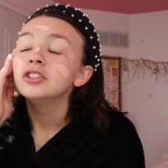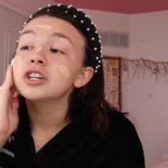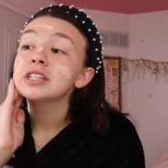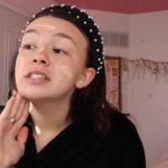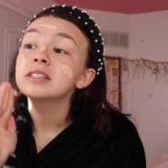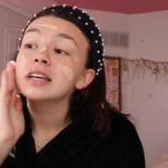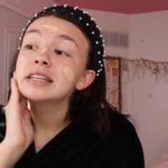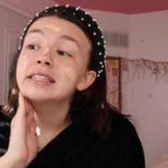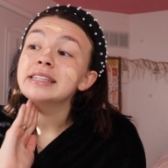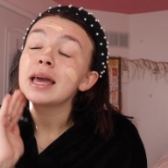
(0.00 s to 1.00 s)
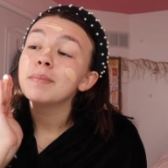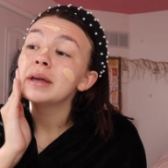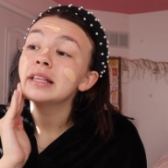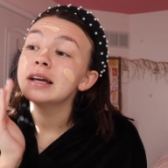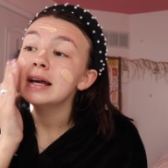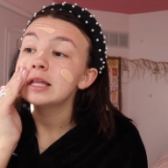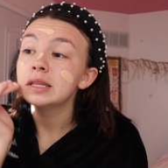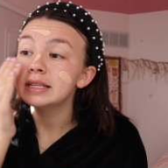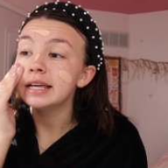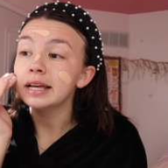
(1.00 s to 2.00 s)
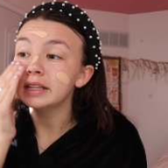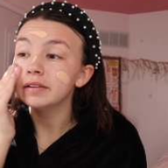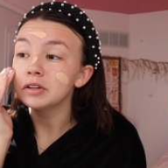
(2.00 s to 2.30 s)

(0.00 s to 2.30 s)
just escaping the daily